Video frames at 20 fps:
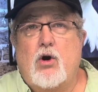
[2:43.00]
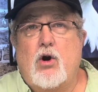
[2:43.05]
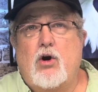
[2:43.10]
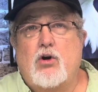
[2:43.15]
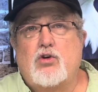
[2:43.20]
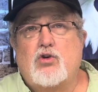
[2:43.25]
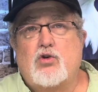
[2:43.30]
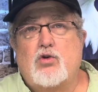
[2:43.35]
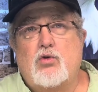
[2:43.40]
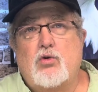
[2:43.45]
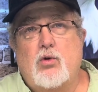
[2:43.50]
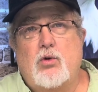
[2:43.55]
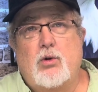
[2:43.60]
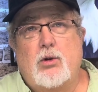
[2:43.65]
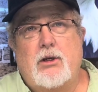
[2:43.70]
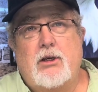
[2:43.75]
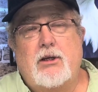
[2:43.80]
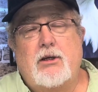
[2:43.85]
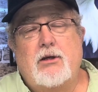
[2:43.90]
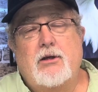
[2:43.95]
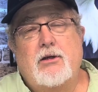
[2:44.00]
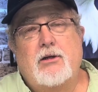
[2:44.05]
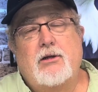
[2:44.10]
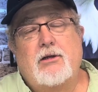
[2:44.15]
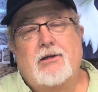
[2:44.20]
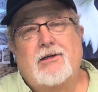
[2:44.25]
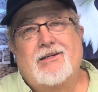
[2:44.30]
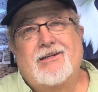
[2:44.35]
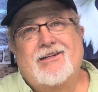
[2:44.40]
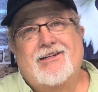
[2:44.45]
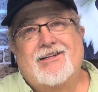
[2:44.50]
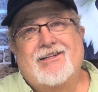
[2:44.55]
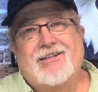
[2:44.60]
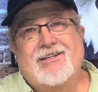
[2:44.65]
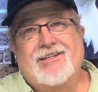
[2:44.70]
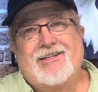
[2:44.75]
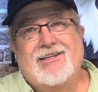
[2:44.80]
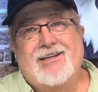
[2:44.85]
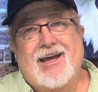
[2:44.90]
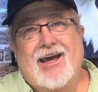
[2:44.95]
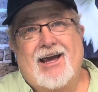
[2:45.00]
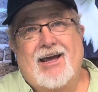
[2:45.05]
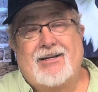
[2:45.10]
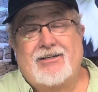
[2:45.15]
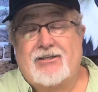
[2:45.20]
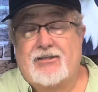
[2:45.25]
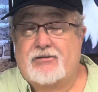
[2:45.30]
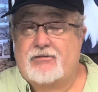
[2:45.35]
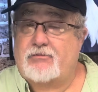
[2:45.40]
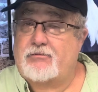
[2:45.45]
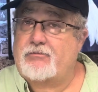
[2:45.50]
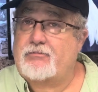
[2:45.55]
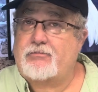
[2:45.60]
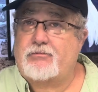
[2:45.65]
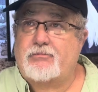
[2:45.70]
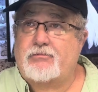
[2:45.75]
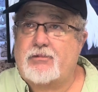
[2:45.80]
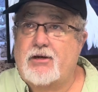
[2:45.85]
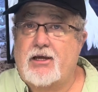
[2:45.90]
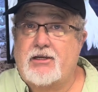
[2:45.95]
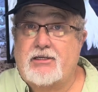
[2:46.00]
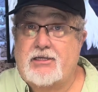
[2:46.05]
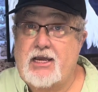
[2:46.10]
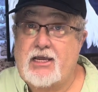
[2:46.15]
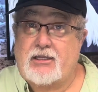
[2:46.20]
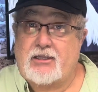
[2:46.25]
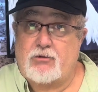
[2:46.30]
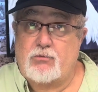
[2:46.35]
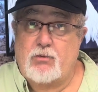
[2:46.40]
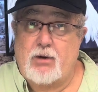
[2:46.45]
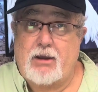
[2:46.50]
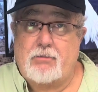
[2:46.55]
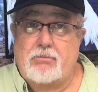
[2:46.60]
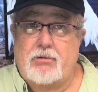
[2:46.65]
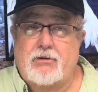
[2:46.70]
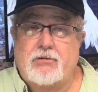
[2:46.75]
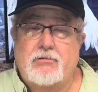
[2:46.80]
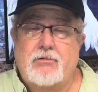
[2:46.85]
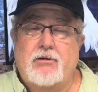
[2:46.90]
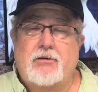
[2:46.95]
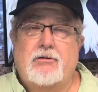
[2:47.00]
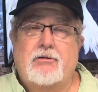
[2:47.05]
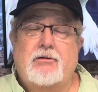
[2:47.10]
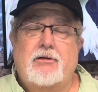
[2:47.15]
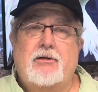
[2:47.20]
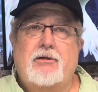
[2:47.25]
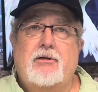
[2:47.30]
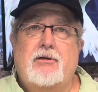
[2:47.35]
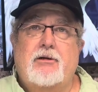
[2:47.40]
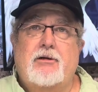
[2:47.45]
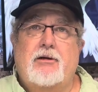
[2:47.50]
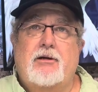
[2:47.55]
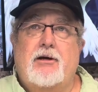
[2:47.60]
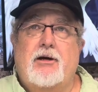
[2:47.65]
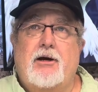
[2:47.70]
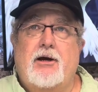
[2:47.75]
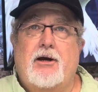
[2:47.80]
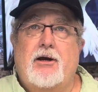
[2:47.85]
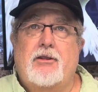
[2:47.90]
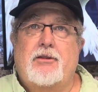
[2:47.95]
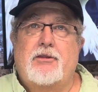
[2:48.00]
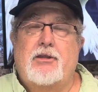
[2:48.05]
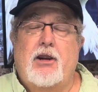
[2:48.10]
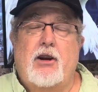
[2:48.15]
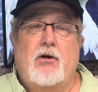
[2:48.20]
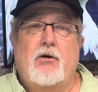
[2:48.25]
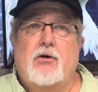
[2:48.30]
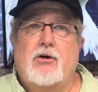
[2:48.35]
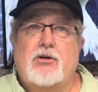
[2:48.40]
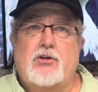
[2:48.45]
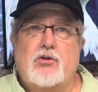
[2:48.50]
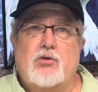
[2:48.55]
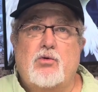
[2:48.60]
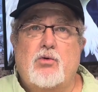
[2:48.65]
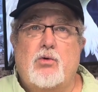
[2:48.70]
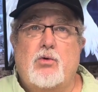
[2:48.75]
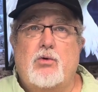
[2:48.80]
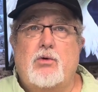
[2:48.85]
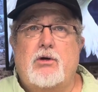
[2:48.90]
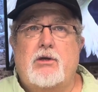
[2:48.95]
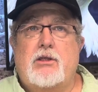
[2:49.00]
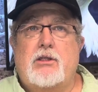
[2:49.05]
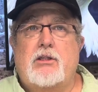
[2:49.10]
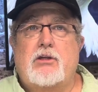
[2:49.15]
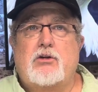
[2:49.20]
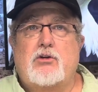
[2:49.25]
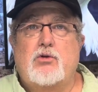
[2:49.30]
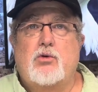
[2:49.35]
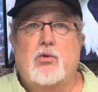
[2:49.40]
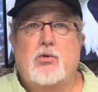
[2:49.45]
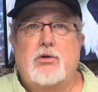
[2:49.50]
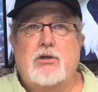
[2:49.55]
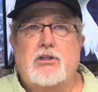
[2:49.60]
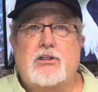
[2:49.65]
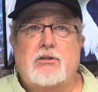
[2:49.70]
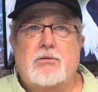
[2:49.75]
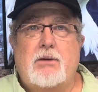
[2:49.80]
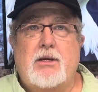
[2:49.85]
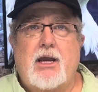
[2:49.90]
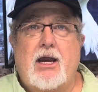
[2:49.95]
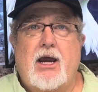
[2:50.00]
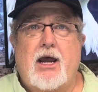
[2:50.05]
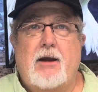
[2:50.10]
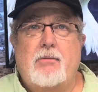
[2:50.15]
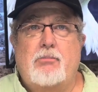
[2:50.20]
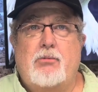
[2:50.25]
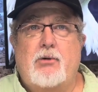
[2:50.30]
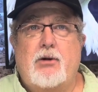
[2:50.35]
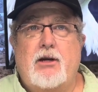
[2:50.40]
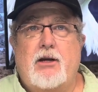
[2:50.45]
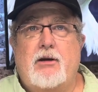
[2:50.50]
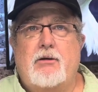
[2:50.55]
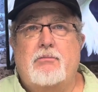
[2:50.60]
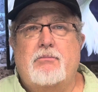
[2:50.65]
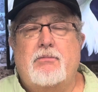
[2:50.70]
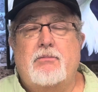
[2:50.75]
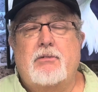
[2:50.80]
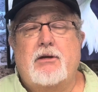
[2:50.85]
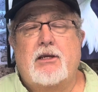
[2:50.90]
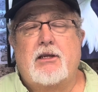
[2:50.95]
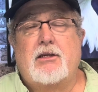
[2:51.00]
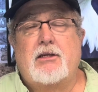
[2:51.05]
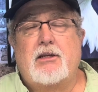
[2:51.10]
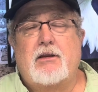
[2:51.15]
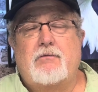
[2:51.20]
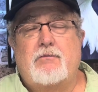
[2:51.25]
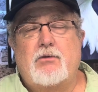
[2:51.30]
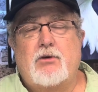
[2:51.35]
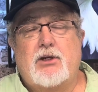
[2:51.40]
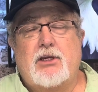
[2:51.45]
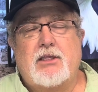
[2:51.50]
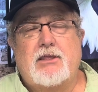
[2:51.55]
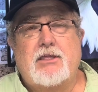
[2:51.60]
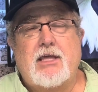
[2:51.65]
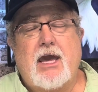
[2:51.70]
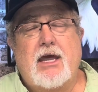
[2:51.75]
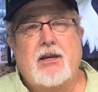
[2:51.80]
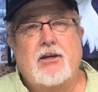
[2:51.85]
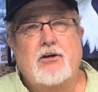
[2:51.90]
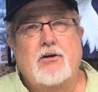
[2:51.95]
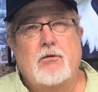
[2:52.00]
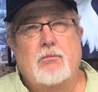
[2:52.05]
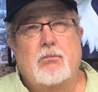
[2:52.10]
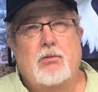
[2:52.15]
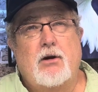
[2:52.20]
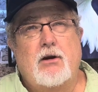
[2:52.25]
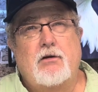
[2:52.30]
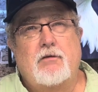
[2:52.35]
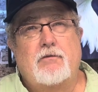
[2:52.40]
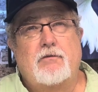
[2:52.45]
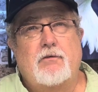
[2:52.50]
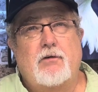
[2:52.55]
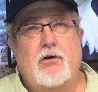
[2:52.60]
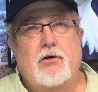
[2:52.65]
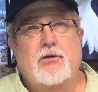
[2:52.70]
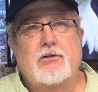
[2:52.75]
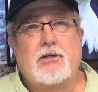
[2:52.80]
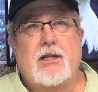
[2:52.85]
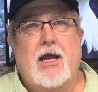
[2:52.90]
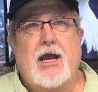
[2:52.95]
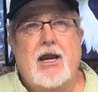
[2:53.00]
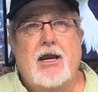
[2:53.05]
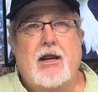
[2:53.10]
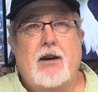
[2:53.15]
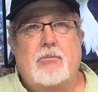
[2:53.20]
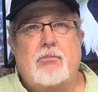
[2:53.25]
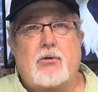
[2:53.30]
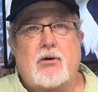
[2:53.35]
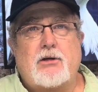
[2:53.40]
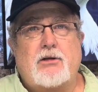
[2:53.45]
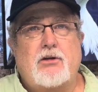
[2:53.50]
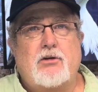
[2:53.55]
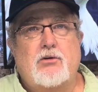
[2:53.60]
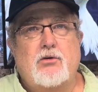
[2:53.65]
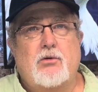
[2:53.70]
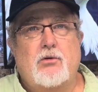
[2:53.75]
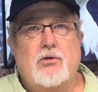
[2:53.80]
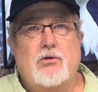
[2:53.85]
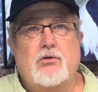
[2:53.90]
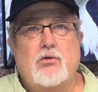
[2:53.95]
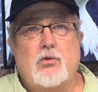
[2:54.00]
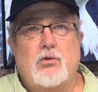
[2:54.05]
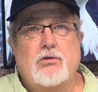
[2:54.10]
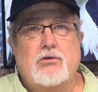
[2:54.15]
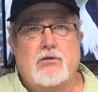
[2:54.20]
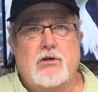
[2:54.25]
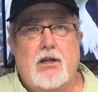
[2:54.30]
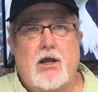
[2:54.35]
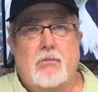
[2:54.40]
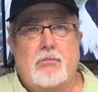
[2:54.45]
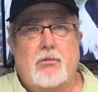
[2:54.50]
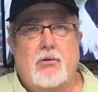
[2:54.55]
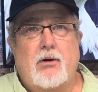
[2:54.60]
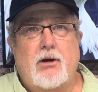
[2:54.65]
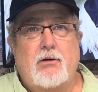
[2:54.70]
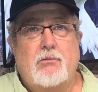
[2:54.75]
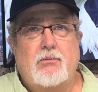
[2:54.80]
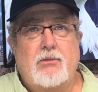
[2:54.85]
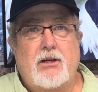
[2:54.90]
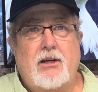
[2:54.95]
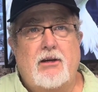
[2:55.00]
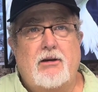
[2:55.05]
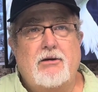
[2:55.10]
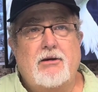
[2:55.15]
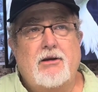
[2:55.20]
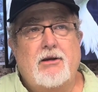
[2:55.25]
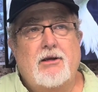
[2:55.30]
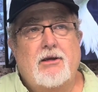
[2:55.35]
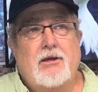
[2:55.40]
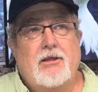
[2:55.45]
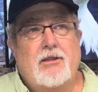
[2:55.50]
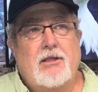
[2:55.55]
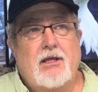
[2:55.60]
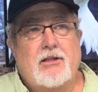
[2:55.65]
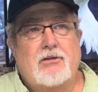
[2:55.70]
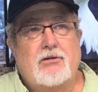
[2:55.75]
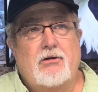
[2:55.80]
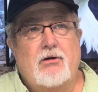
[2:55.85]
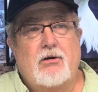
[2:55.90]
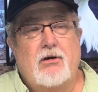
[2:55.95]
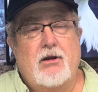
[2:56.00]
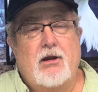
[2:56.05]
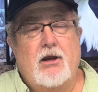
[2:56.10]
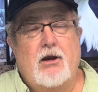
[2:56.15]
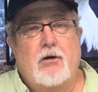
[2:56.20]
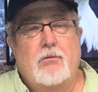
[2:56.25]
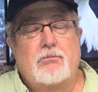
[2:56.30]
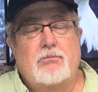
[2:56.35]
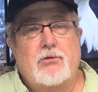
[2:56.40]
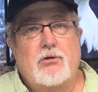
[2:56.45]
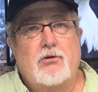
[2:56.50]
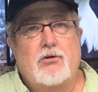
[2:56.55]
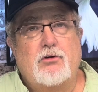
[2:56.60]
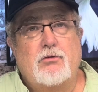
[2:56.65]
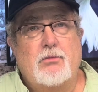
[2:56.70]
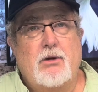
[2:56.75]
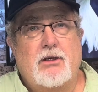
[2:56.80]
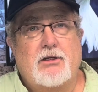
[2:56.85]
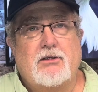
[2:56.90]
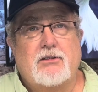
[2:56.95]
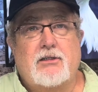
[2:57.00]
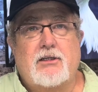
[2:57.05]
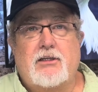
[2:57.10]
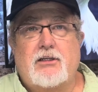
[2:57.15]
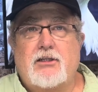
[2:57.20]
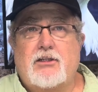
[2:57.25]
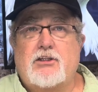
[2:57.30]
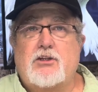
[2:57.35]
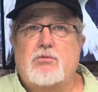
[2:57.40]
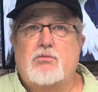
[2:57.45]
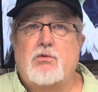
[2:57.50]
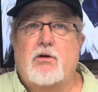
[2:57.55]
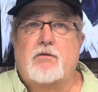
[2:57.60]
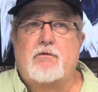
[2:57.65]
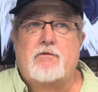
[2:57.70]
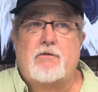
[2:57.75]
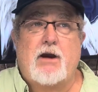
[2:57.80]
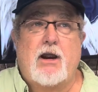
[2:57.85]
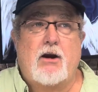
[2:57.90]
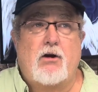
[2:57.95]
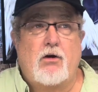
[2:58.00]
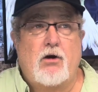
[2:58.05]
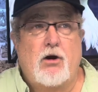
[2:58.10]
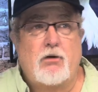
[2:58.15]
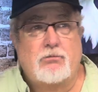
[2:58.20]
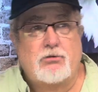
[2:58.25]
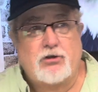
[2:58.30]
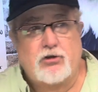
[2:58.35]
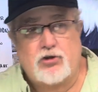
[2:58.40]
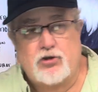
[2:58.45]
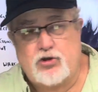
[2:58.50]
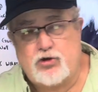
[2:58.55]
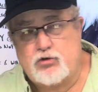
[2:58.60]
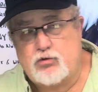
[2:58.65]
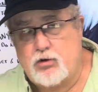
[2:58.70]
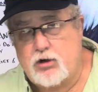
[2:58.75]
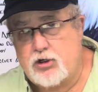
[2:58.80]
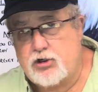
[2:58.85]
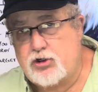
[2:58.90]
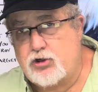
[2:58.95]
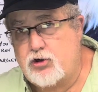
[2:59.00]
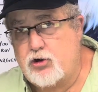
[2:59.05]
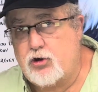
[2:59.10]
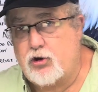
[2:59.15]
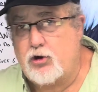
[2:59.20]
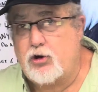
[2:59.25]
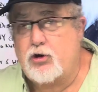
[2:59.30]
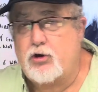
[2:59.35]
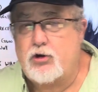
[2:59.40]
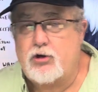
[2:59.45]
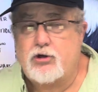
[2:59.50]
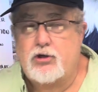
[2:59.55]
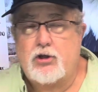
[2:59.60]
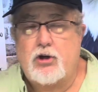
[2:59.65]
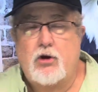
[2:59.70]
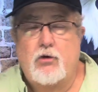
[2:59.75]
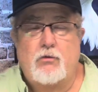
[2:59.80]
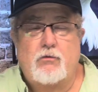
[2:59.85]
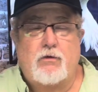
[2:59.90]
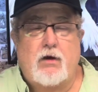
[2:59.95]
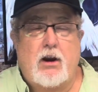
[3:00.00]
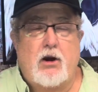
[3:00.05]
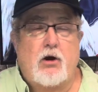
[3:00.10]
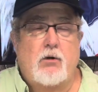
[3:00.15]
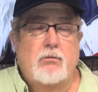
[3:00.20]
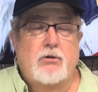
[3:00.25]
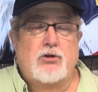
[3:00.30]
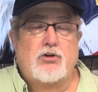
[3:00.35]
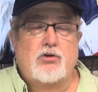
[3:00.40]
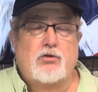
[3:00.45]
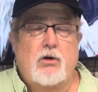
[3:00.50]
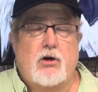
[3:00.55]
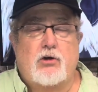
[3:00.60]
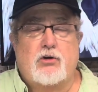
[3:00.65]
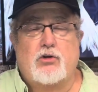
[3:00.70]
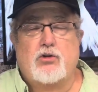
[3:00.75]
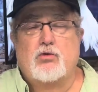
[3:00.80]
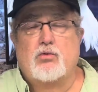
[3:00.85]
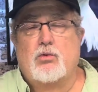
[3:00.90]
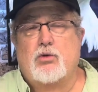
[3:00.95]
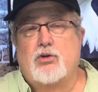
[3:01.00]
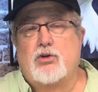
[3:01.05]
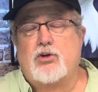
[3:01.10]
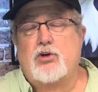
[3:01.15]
are truly not a deadly weapon. They are a tool, and the tool needs to be operated. And if you get that in your brain first, I operate the tool doesn't operate me, that's going to help you tremendously. And this is what firearm instructors will